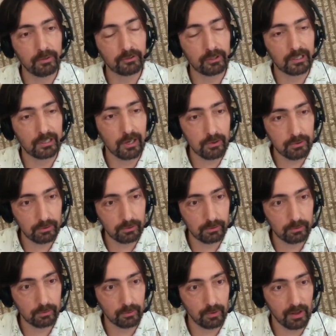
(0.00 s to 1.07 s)

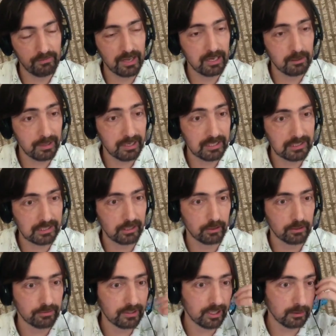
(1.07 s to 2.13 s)
local availability
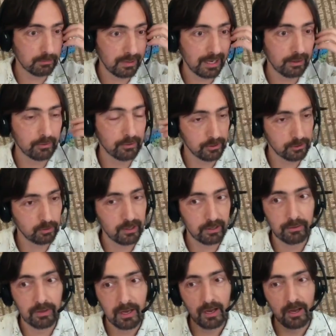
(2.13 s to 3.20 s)
of clean power as well.